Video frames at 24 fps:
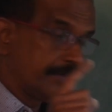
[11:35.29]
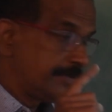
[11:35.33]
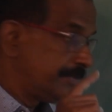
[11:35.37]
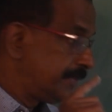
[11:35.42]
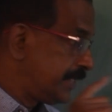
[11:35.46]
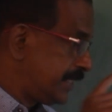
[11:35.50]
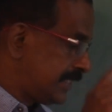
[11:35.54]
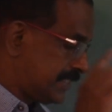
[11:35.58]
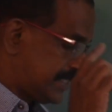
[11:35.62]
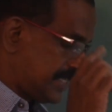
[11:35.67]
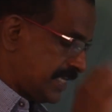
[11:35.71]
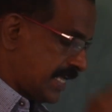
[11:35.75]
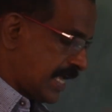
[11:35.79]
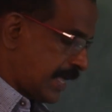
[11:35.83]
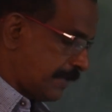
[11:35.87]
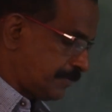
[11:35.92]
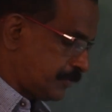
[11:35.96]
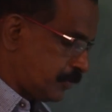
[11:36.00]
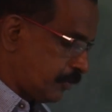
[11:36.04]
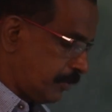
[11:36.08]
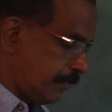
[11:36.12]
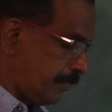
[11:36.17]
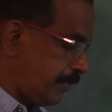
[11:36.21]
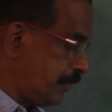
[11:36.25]
these
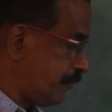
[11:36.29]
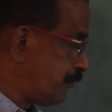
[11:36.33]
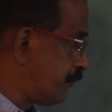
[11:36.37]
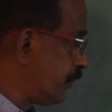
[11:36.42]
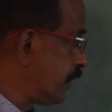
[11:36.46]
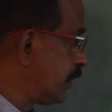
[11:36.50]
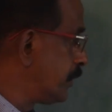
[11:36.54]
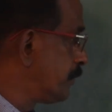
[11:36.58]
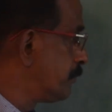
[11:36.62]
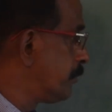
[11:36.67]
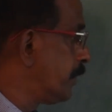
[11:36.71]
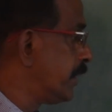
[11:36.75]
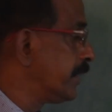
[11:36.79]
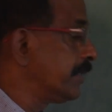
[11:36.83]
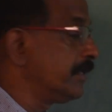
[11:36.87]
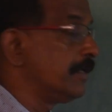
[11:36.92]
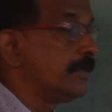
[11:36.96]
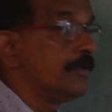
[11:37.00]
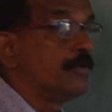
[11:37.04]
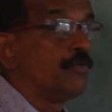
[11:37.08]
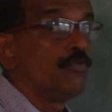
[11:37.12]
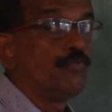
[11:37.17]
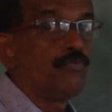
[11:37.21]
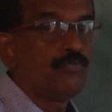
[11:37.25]
gaps will be filled by
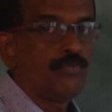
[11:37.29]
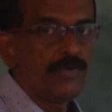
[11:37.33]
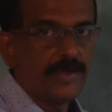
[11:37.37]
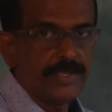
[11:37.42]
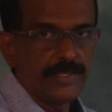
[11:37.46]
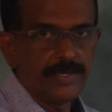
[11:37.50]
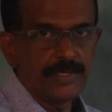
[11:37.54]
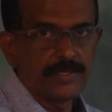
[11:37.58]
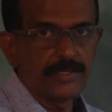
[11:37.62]
fine